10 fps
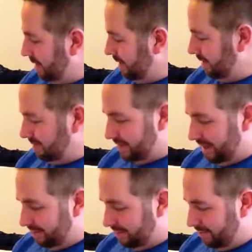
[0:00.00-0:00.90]
"Here's a
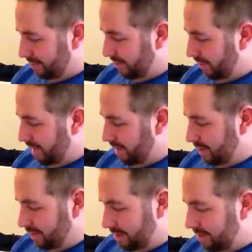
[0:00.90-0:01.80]
test for you.
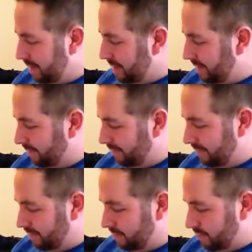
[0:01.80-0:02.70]
What's the
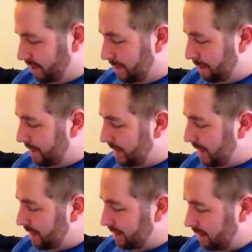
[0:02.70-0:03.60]
difference between a
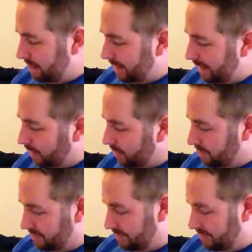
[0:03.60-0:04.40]
bean and a billy goat?"